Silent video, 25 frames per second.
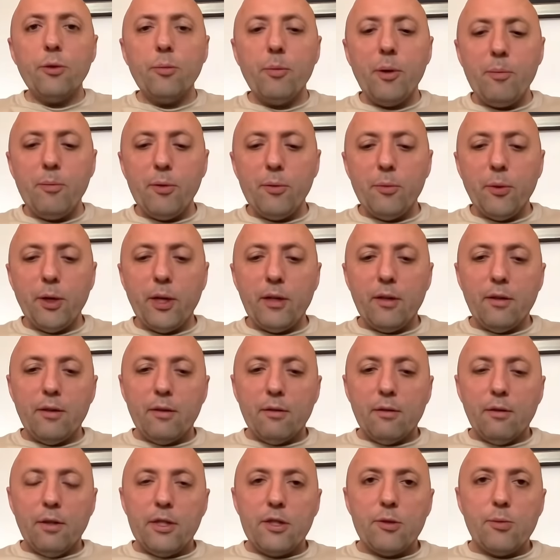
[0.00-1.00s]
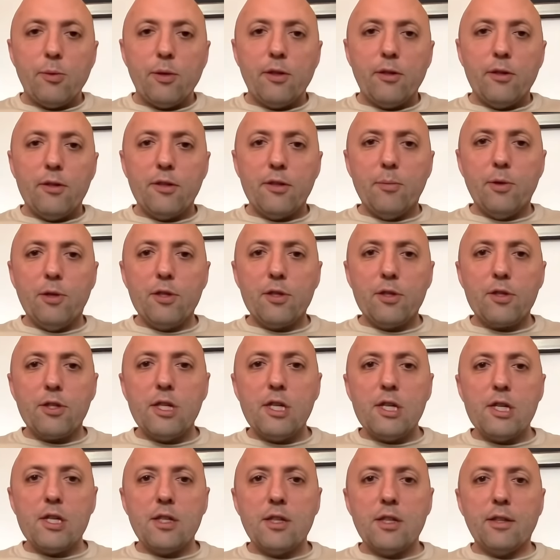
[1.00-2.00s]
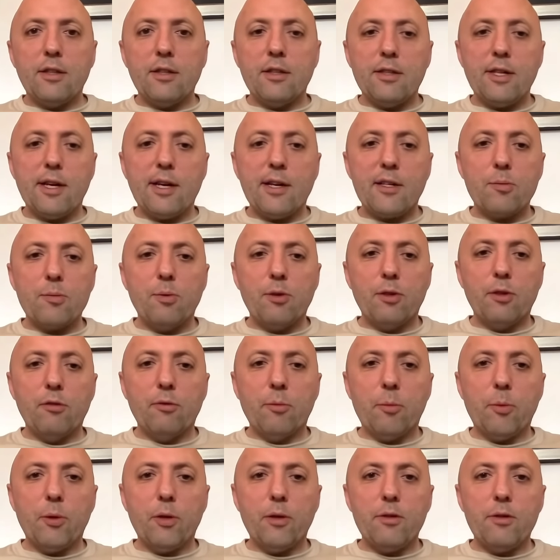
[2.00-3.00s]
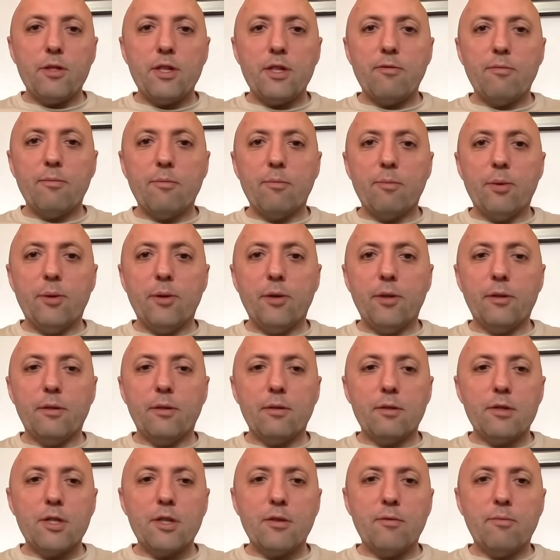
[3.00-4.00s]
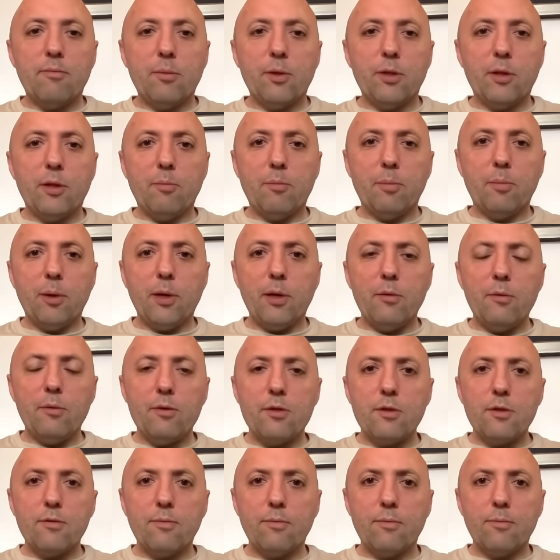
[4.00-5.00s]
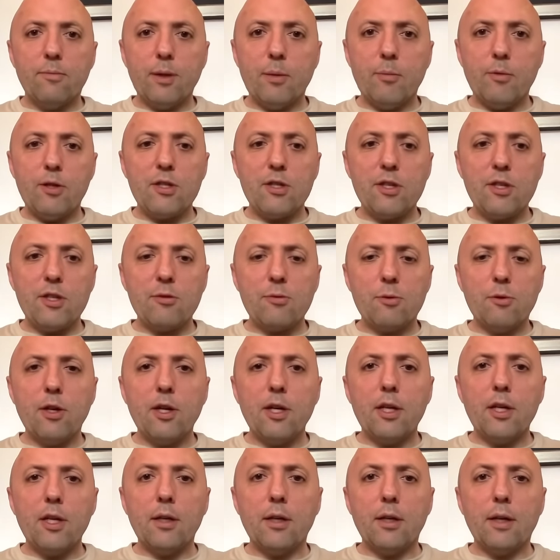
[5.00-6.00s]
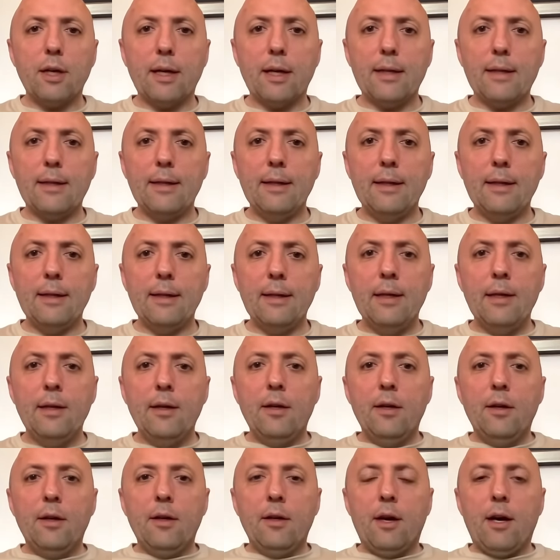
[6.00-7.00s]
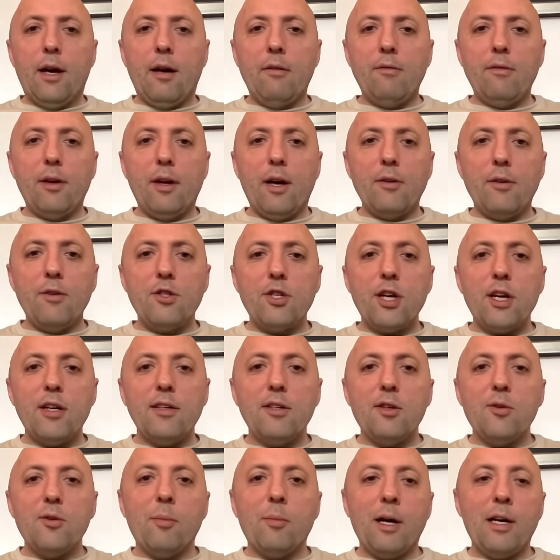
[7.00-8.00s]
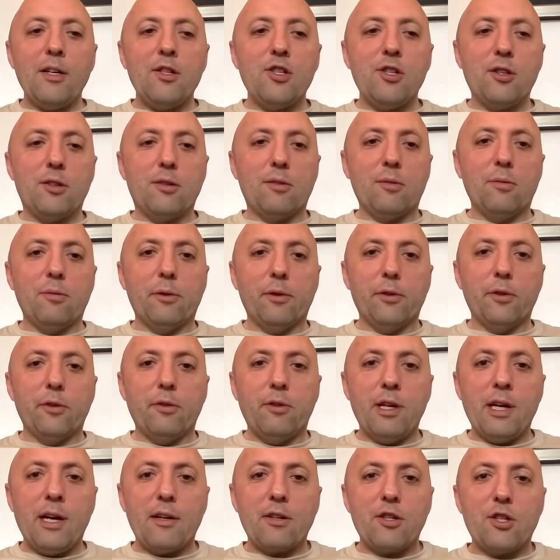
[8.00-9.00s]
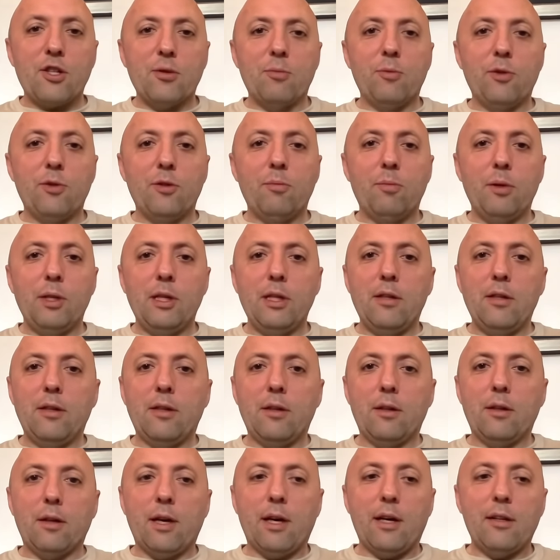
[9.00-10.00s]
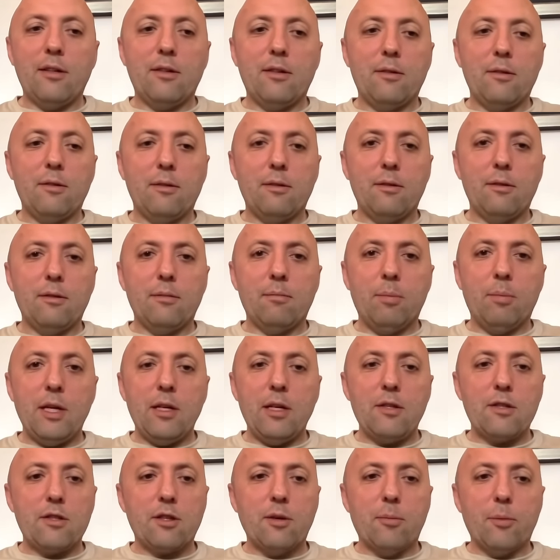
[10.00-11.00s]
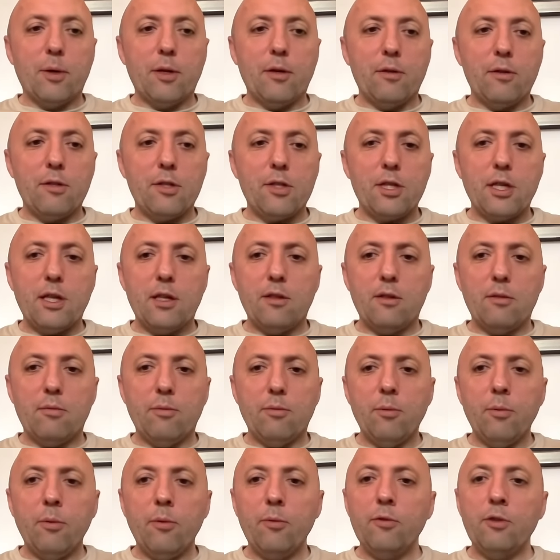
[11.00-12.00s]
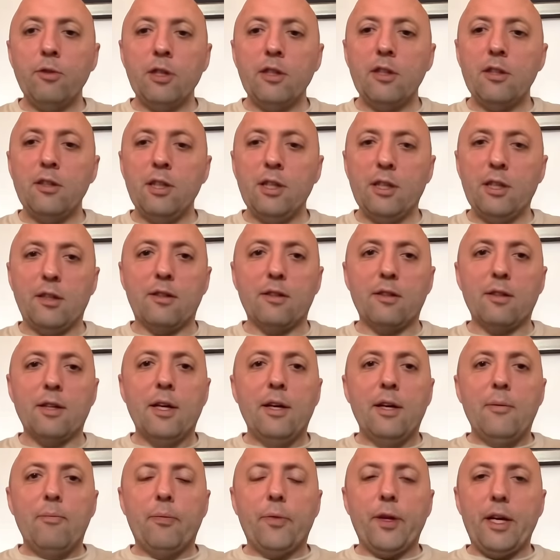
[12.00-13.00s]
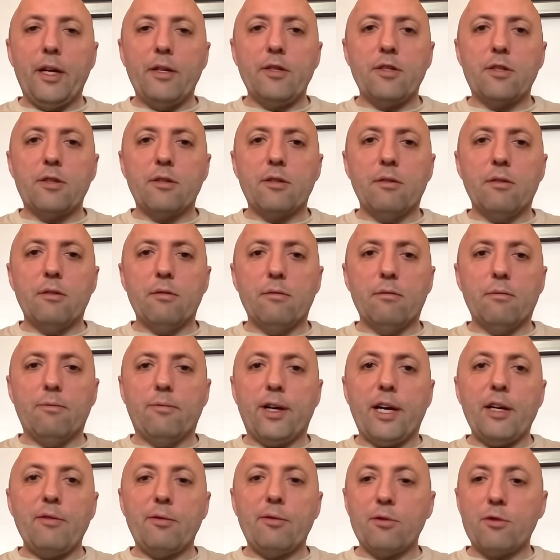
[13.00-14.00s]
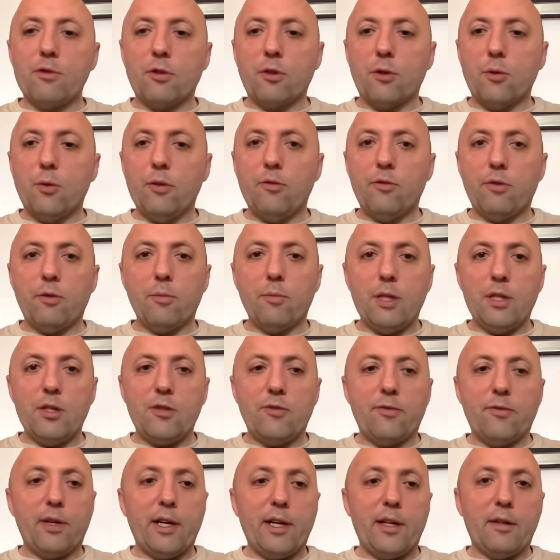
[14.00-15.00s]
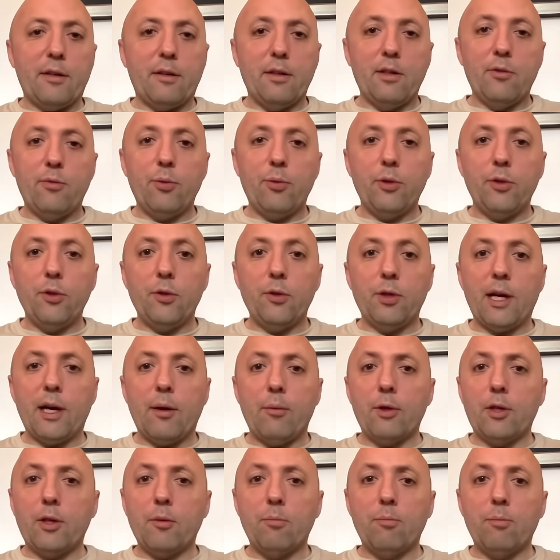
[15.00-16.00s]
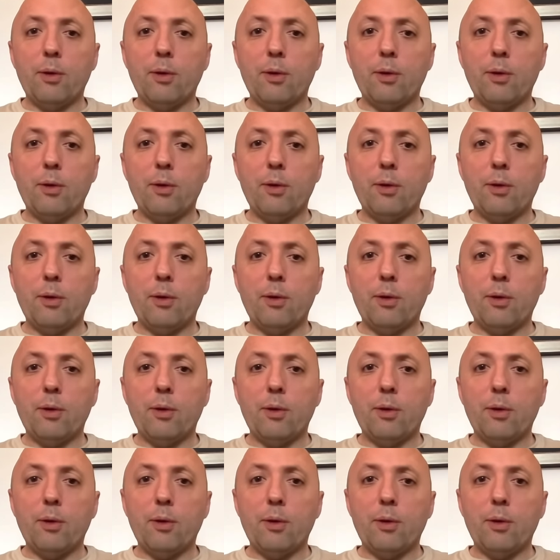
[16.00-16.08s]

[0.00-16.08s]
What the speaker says: remember when Leeds went into administration, they had a tax bill of about £7.7 million, if memory serves me right. And I'm trying to imagine what the reaction would have been had Bates come out and said, well, what we really need is 500 quid from each fan. And if we do that, we can